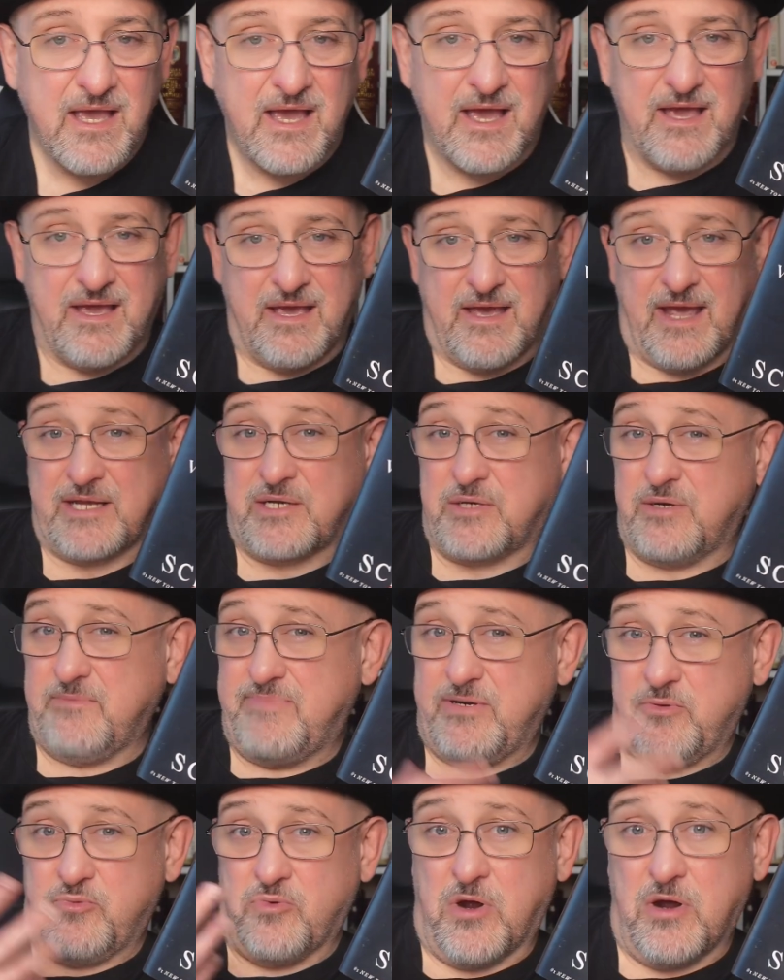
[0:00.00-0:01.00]
I could
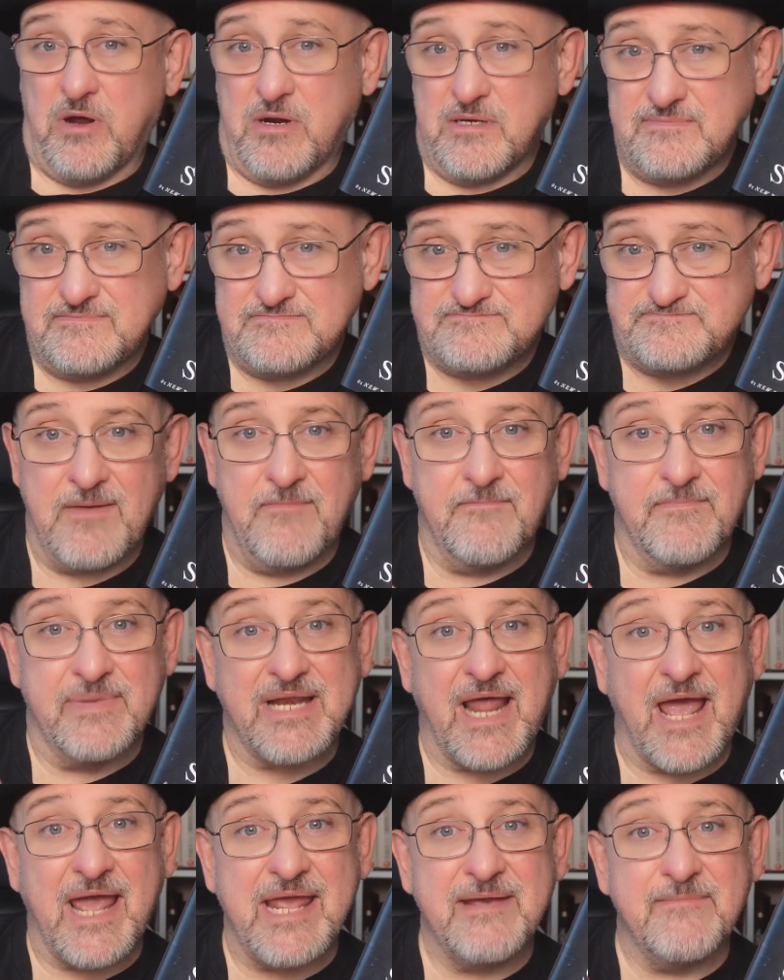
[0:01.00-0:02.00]
be wrong,
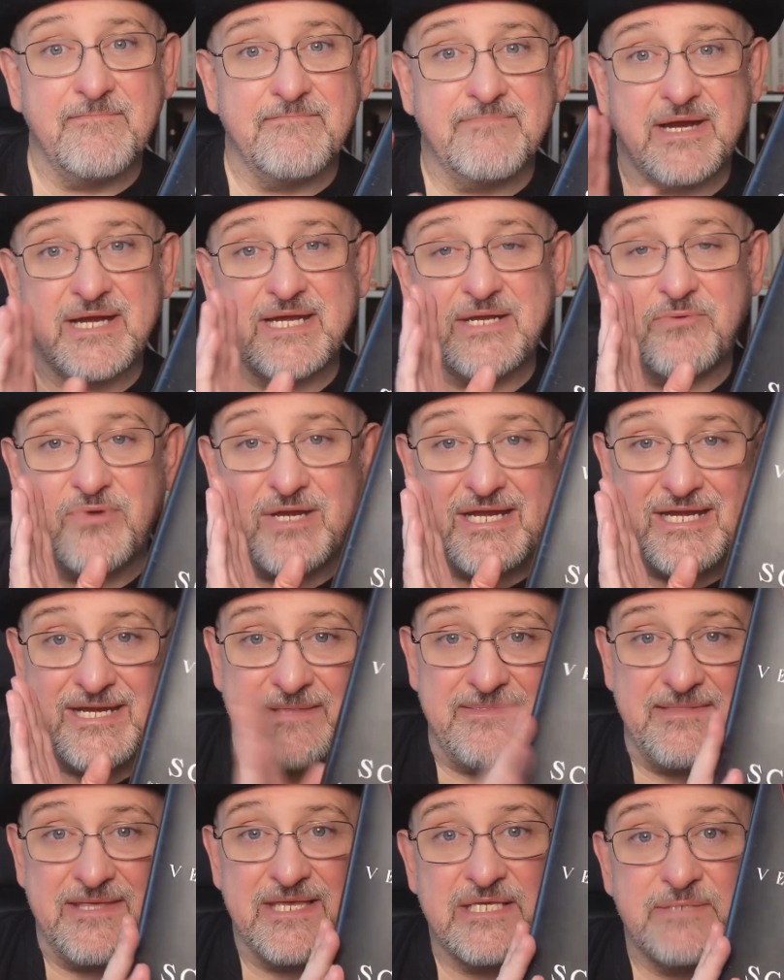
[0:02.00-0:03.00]
but I am buddy reading
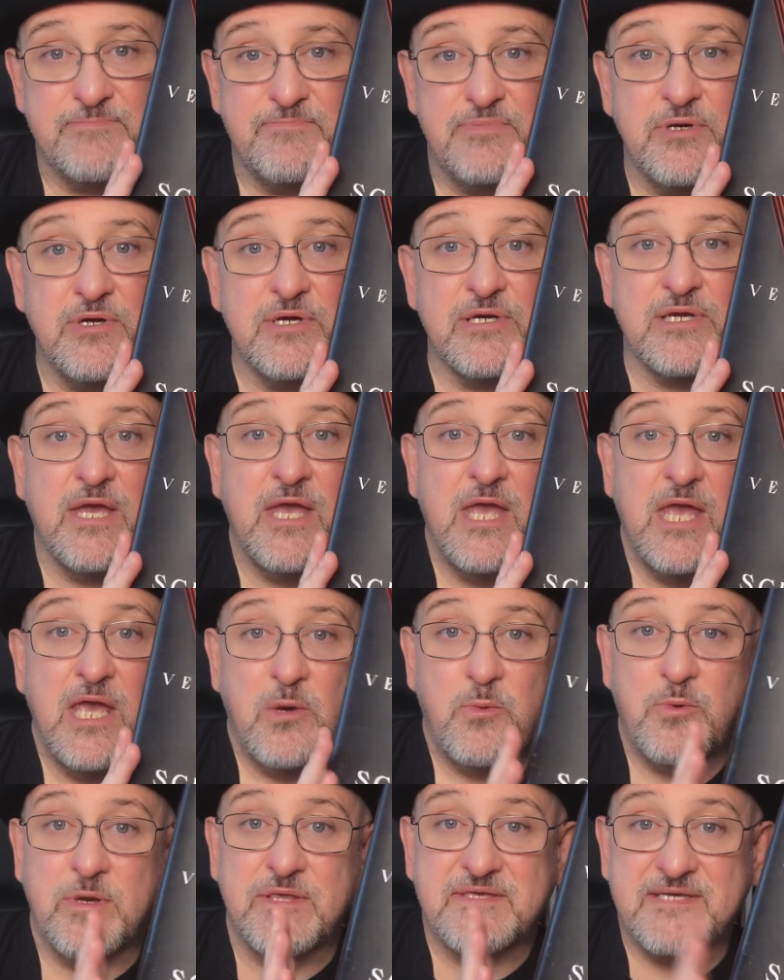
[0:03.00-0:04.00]
this book
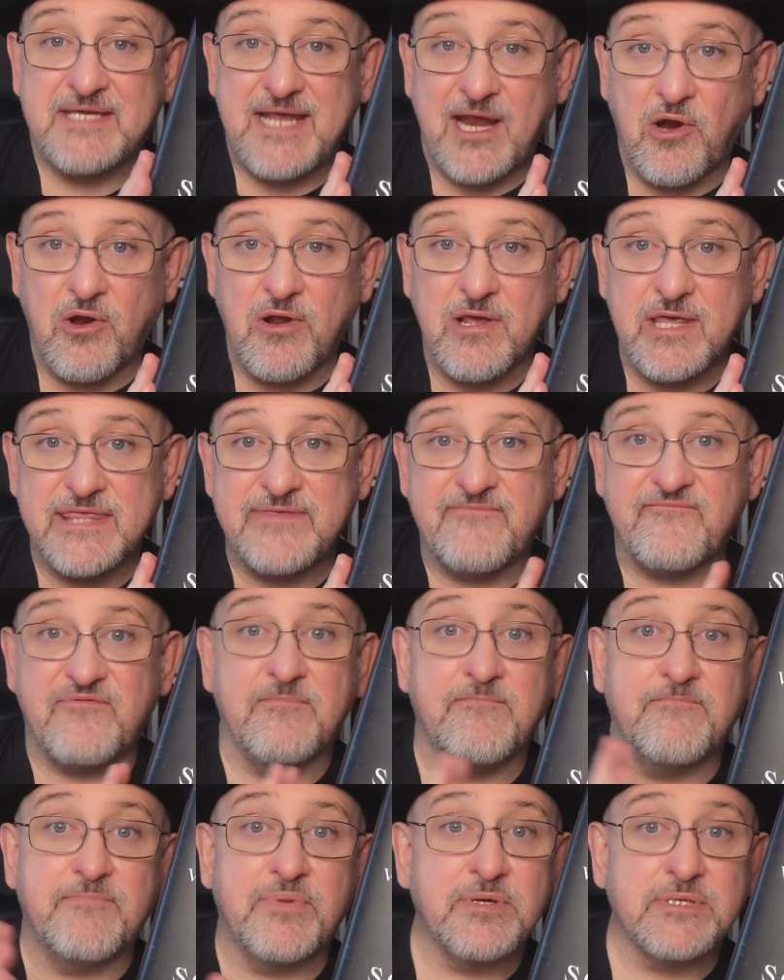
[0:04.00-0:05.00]
with Gareth
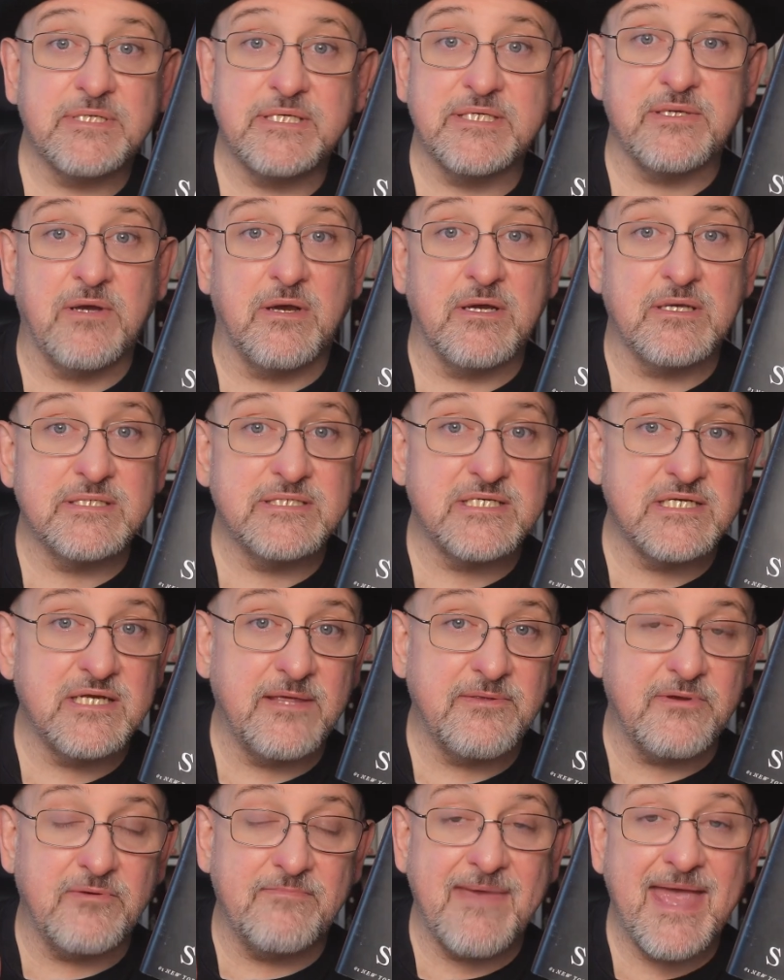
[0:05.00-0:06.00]
from Books, Songs, and
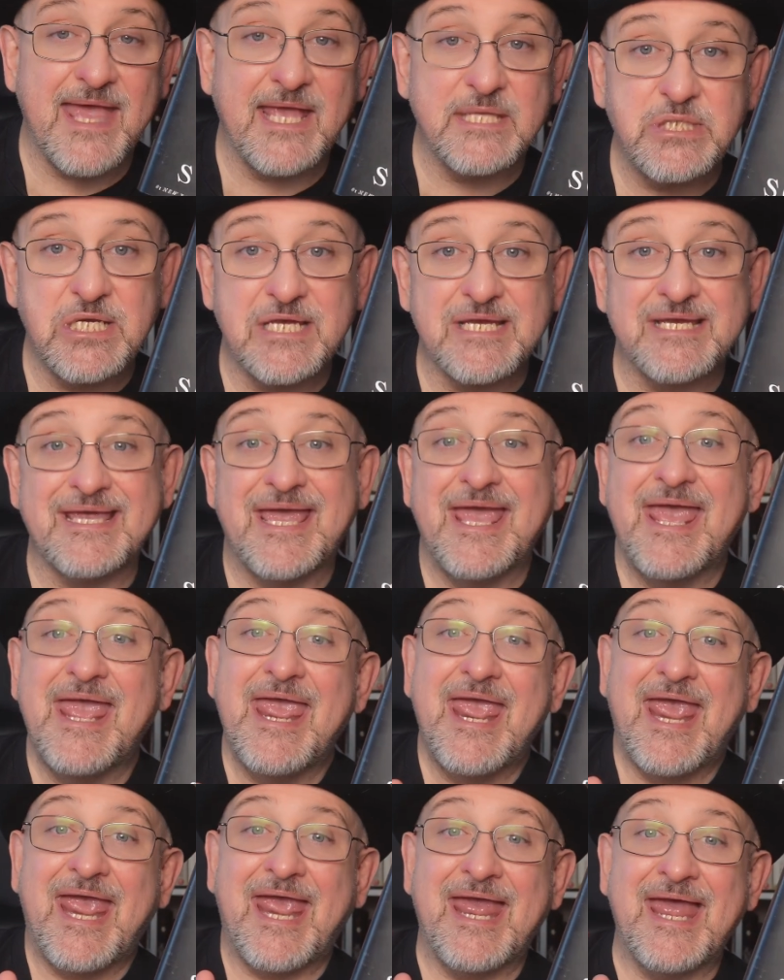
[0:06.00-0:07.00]
Other Magic,
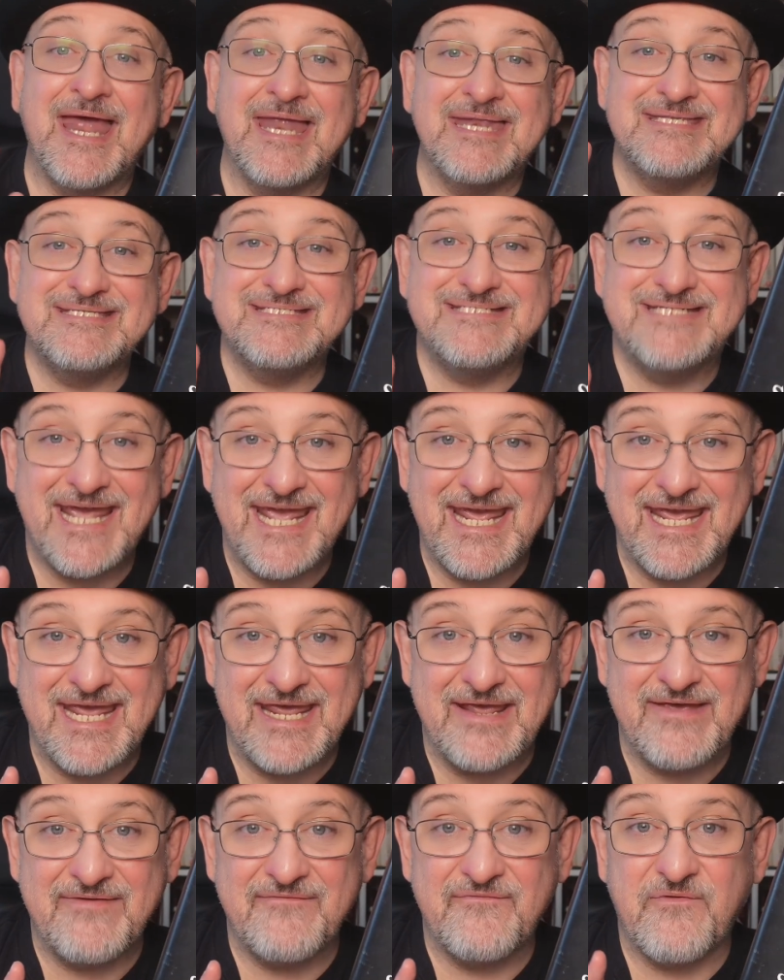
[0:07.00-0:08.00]
and
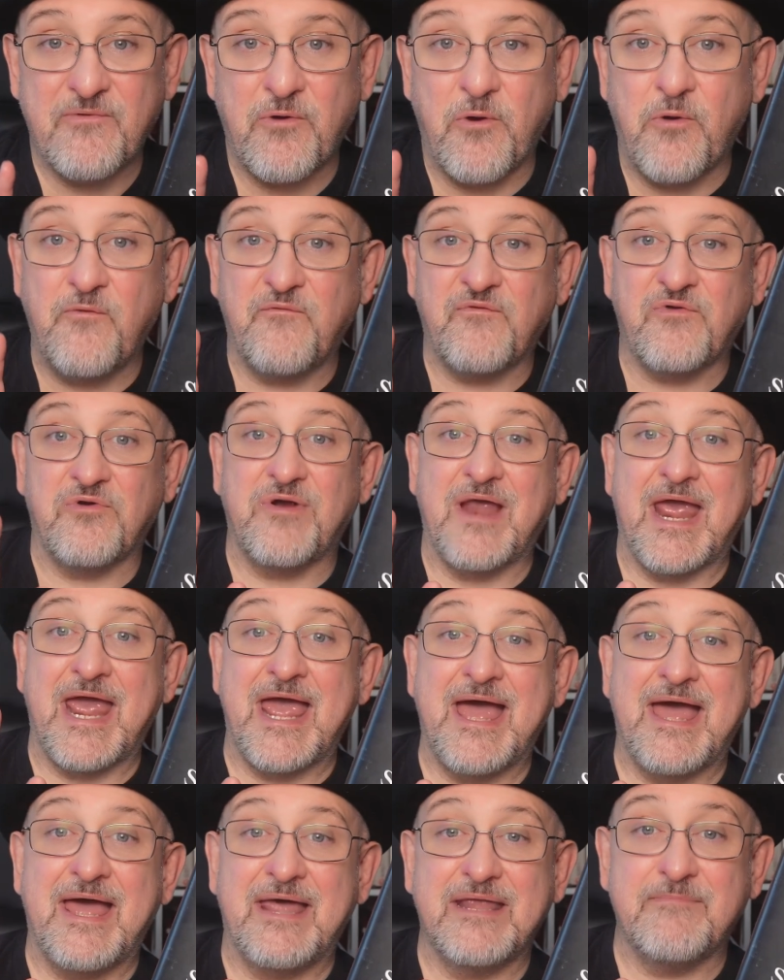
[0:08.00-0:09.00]
Dave over
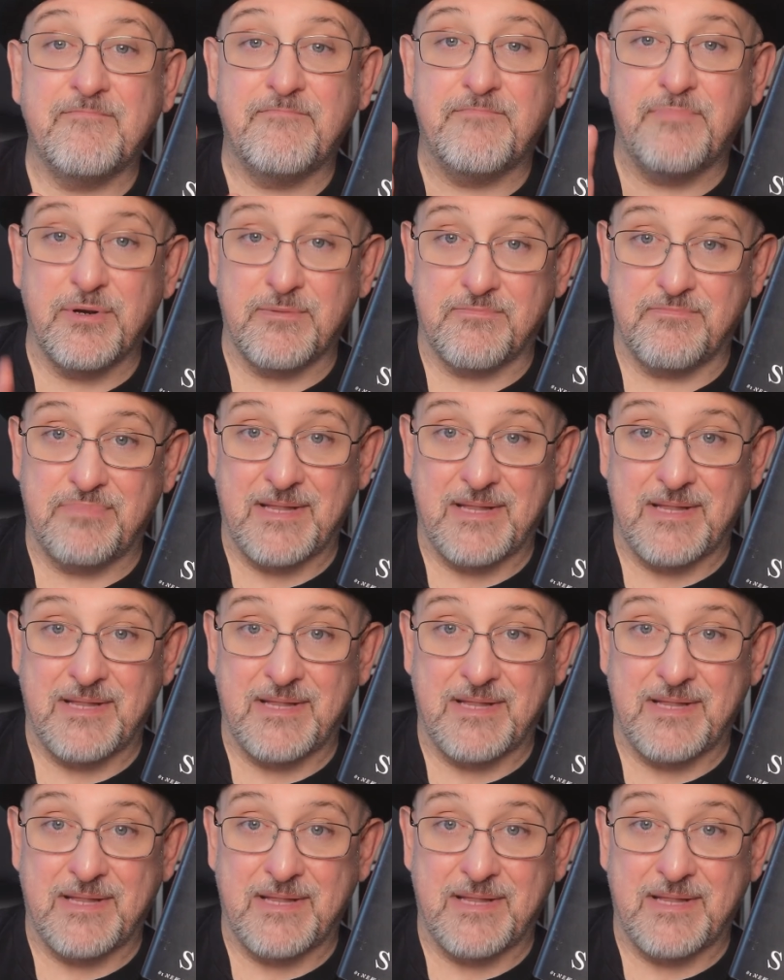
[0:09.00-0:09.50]
at Book